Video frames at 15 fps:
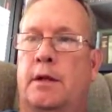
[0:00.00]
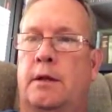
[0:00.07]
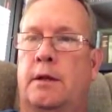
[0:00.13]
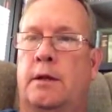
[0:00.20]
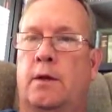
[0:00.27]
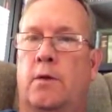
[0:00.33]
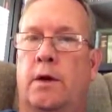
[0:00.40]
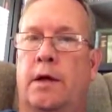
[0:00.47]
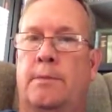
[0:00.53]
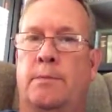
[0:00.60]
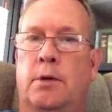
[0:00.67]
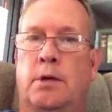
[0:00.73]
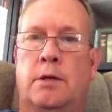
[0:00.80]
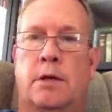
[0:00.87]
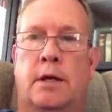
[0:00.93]
The grade
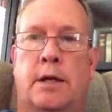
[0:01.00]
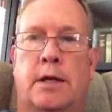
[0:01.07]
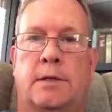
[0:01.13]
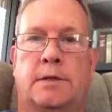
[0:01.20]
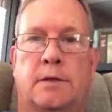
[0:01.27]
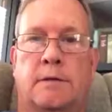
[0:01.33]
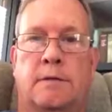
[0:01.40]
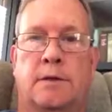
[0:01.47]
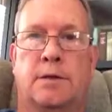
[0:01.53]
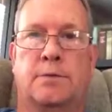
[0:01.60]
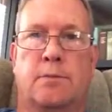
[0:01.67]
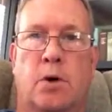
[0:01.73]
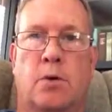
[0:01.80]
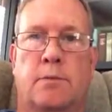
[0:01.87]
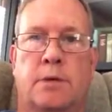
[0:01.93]
book as of
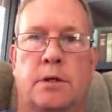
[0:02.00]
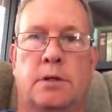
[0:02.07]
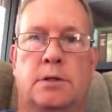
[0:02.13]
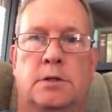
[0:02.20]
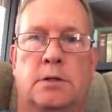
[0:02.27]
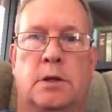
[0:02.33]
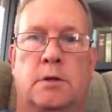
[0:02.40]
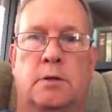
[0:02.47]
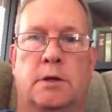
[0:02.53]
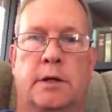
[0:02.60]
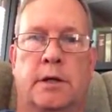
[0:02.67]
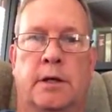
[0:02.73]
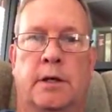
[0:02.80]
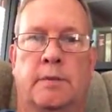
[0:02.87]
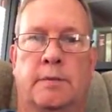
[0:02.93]
this moment is
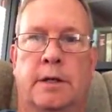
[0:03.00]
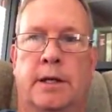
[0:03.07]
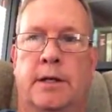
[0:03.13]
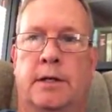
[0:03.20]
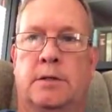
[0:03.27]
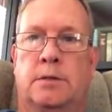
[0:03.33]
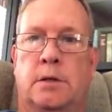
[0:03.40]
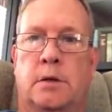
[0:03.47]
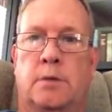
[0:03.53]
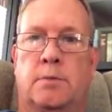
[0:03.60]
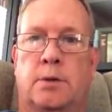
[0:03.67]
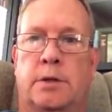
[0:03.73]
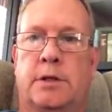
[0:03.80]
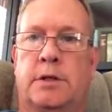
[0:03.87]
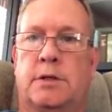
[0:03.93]
totally updated, so
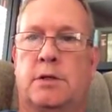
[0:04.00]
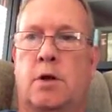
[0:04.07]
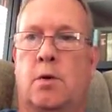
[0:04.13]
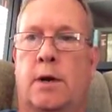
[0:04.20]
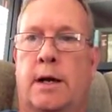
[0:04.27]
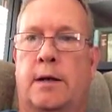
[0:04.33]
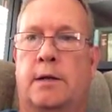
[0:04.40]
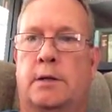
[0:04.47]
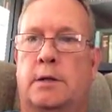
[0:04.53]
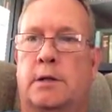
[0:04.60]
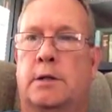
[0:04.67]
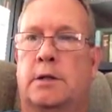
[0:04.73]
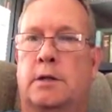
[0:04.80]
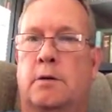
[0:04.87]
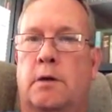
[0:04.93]
please go out and
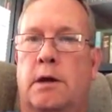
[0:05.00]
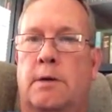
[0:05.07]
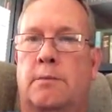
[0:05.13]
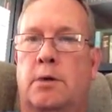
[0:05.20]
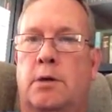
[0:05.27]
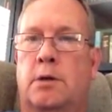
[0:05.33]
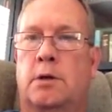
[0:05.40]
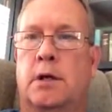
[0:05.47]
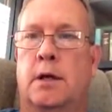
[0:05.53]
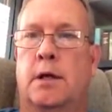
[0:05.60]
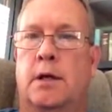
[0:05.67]
look at the grade book.